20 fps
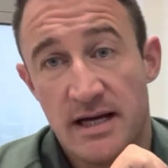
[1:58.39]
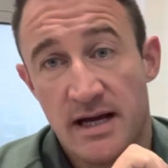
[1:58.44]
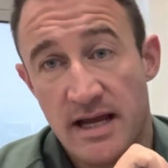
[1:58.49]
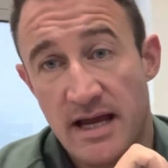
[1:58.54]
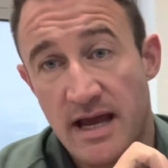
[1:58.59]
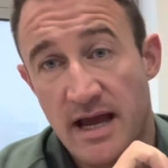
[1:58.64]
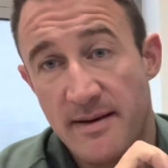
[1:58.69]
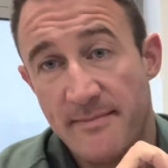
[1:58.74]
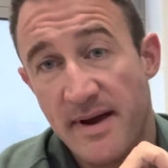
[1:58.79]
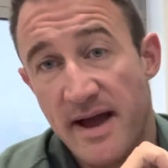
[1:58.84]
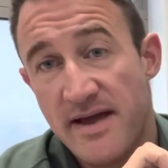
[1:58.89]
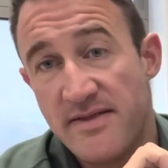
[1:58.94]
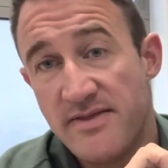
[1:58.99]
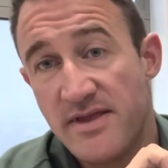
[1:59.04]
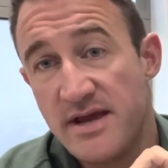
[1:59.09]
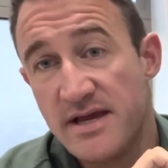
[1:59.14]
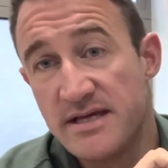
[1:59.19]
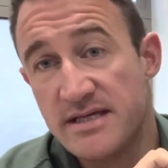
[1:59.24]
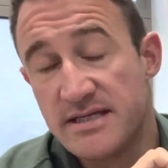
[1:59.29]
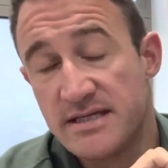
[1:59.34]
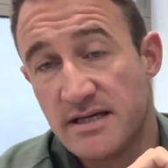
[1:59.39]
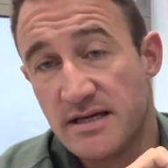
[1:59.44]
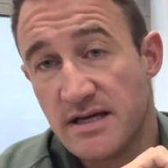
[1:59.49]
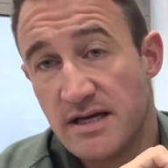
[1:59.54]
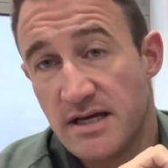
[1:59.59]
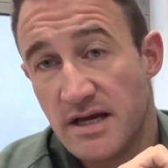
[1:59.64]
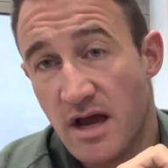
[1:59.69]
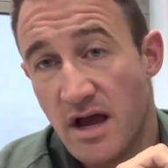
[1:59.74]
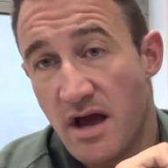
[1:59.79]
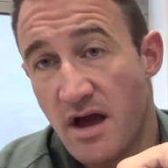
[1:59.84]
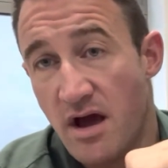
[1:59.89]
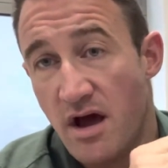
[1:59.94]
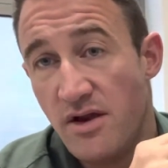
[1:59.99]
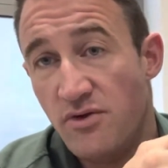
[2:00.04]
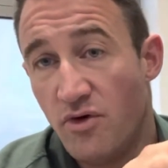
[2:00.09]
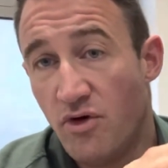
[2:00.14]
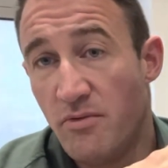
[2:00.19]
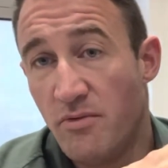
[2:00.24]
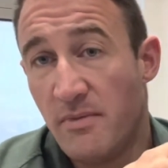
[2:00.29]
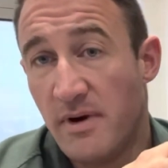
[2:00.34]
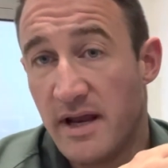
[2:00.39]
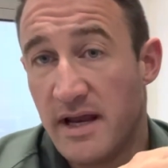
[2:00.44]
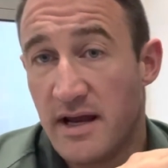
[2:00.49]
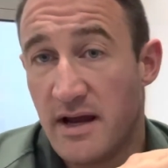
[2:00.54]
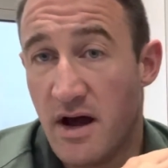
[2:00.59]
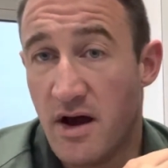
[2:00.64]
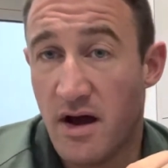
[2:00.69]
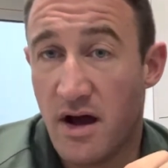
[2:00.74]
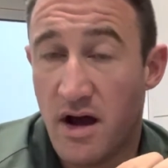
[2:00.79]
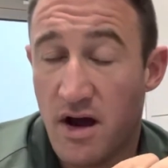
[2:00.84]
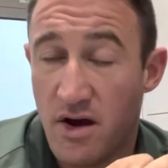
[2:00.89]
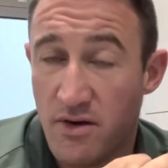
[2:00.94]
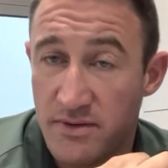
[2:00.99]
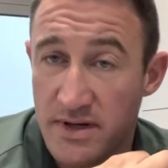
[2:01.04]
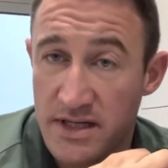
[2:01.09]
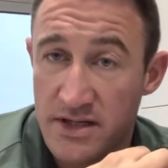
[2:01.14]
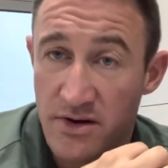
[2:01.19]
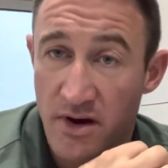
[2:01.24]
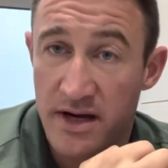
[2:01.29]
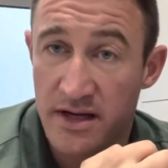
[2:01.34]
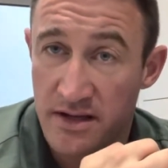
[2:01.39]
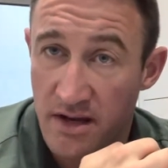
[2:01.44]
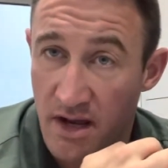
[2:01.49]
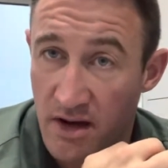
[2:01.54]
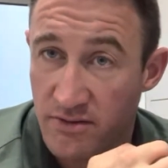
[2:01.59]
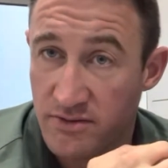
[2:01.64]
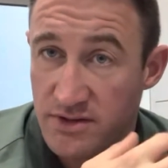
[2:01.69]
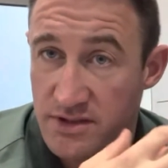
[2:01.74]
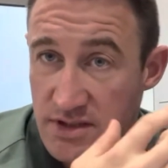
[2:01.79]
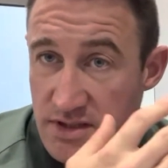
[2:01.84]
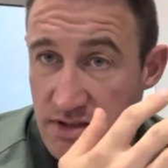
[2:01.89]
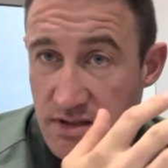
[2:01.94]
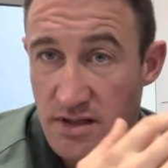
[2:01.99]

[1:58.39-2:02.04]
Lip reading: and these are normally only diagnosed